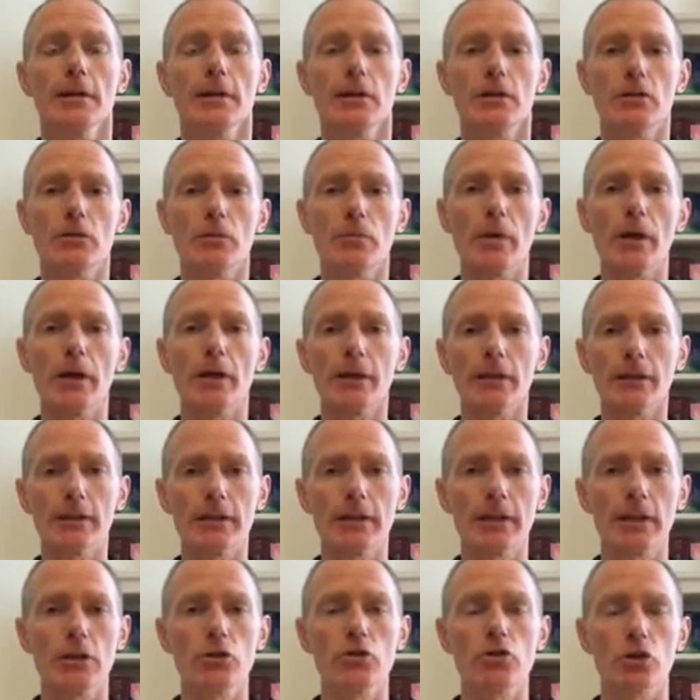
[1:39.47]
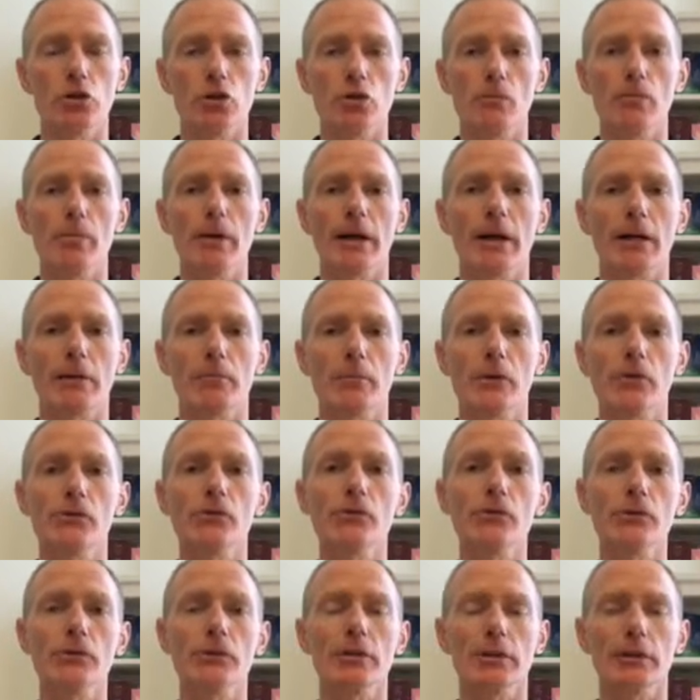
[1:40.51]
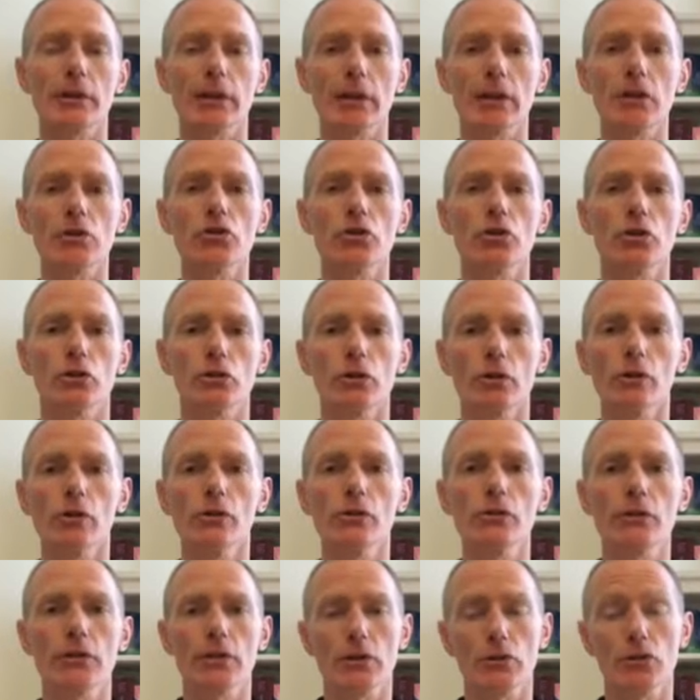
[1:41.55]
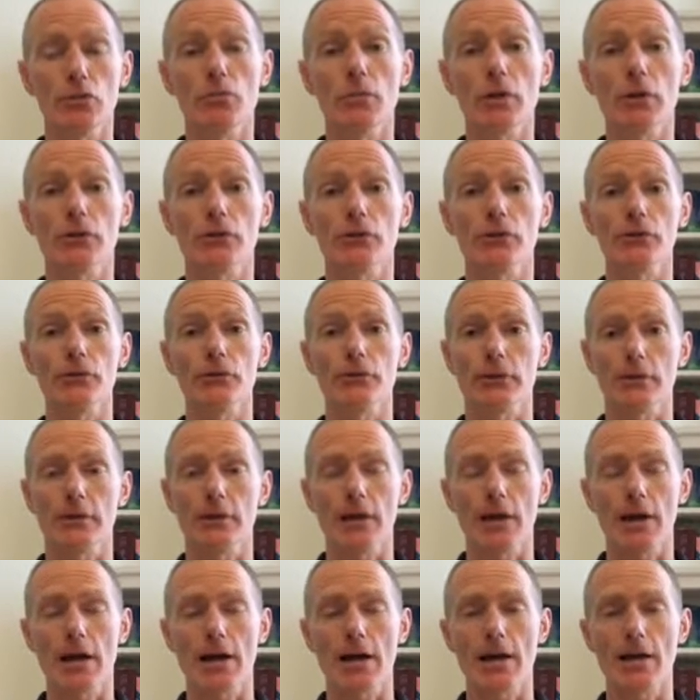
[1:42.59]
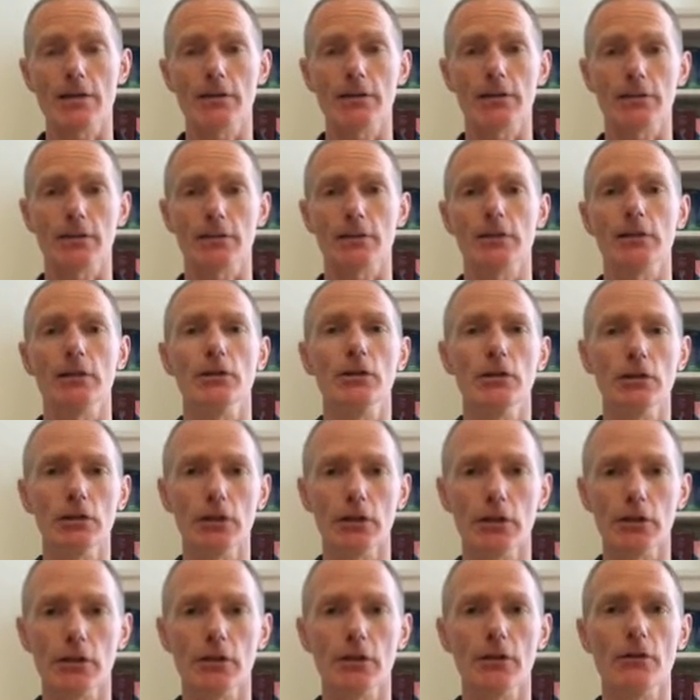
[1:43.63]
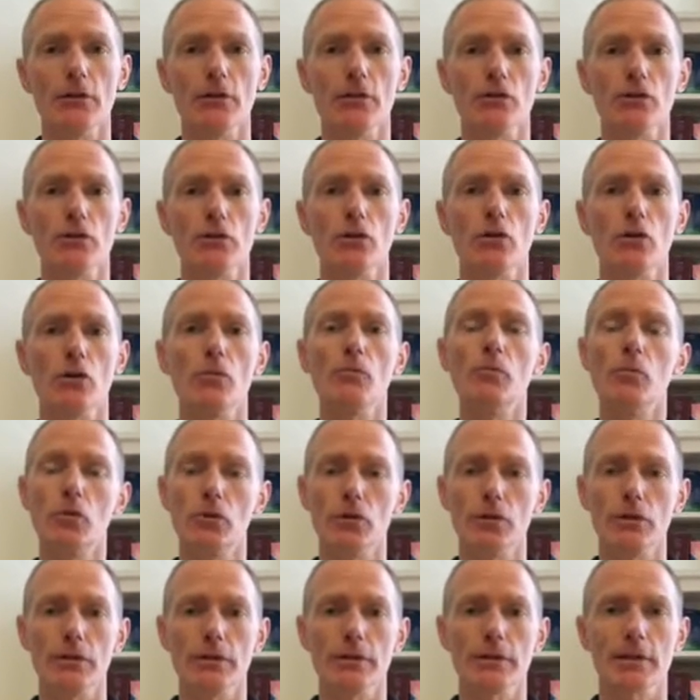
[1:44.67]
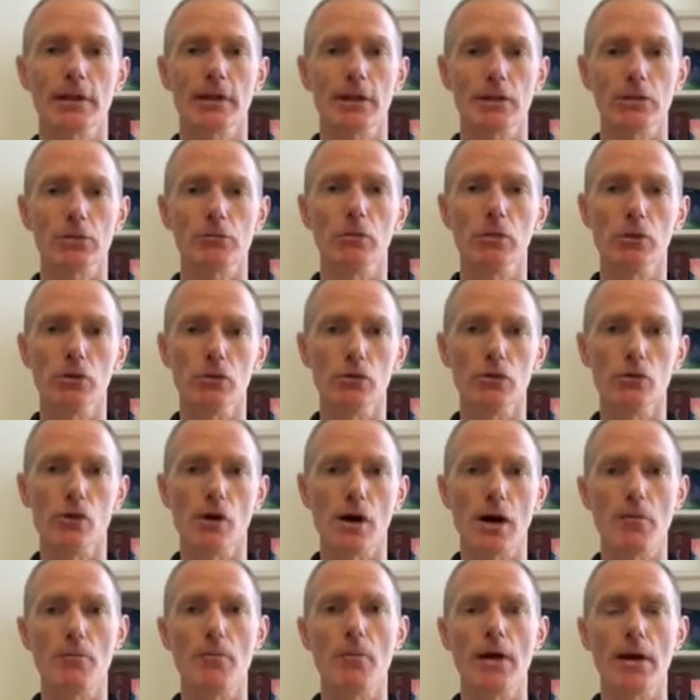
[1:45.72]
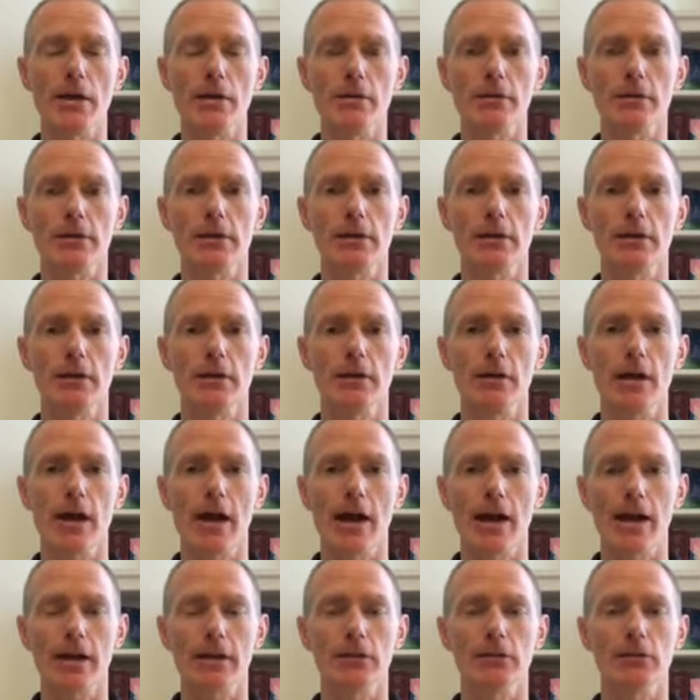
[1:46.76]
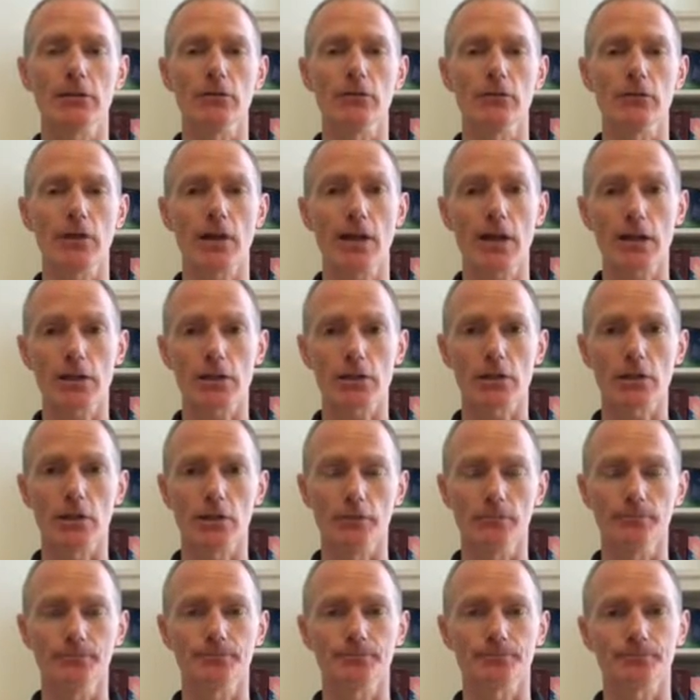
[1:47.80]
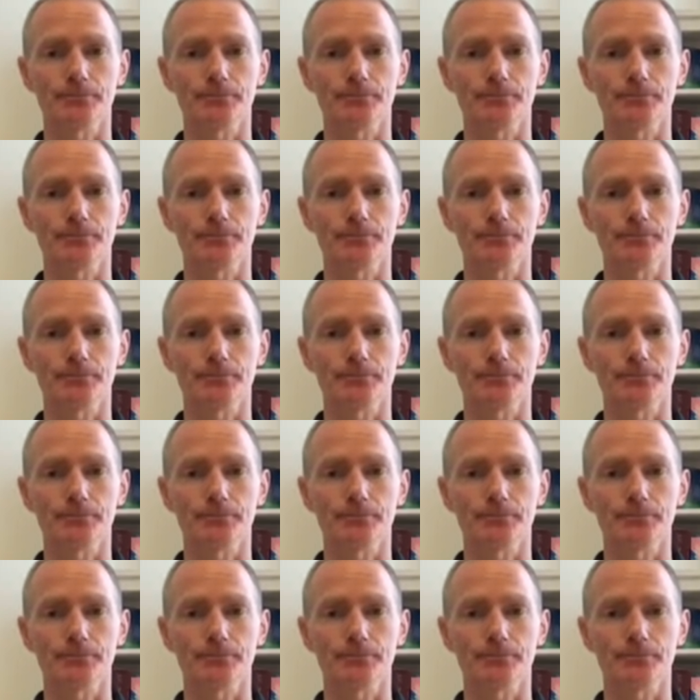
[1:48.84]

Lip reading: is about engaging your back muscles, engaging your gluteal muscles. And as I said earlier, there's a lot more in the text below about active Xing.